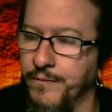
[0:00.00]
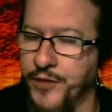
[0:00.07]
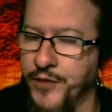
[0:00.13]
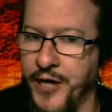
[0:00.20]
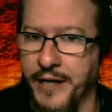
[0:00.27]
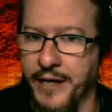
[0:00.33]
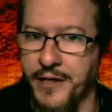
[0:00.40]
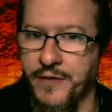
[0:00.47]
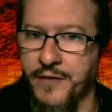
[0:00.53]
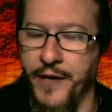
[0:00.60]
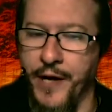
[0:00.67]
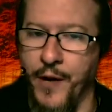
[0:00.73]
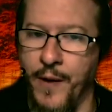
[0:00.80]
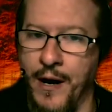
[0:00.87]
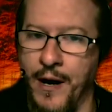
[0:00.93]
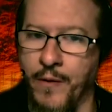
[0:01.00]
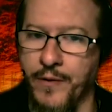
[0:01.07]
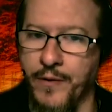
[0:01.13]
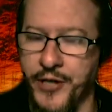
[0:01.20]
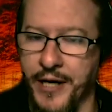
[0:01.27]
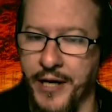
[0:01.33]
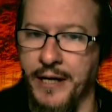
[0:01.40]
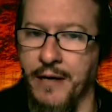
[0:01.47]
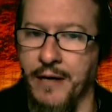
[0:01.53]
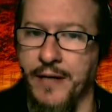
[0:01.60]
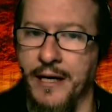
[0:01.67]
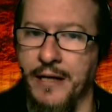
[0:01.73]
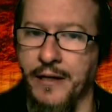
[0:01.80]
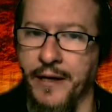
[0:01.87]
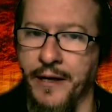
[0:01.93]
checking this video out, checking out
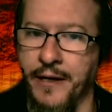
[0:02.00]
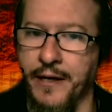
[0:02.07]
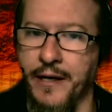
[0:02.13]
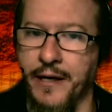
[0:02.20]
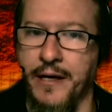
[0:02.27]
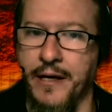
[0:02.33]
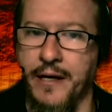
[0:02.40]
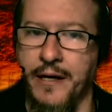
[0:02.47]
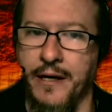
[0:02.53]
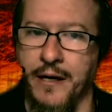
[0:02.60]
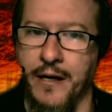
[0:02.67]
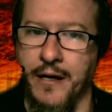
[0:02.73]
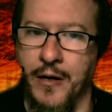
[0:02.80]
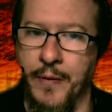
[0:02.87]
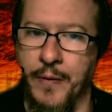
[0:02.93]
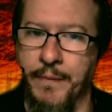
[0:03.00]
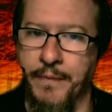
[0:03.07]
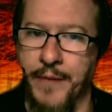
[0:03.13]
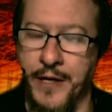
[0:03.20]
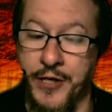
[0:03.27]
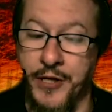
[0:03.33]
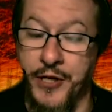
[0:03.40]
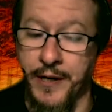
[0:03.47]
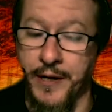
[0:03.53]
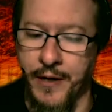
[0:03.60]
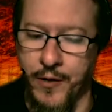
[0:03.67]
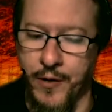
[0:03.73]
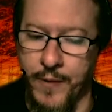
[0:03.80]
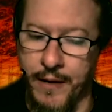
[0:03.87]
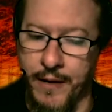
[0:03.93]
that link, and sharing
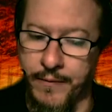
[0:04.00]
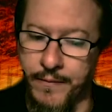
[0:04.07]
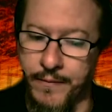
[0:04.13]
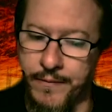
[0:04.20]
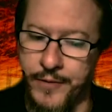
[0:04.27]
it around.